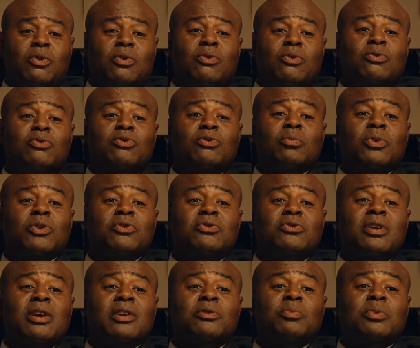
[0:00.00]
Who's the most
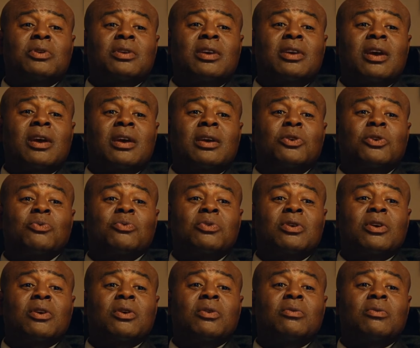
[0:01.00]
desperate guy you
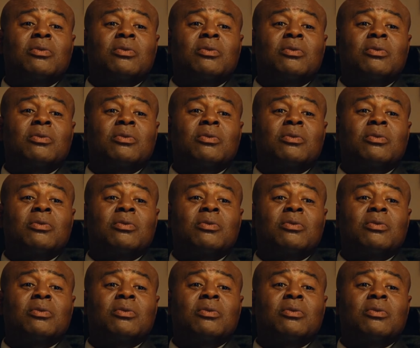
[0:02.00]
know?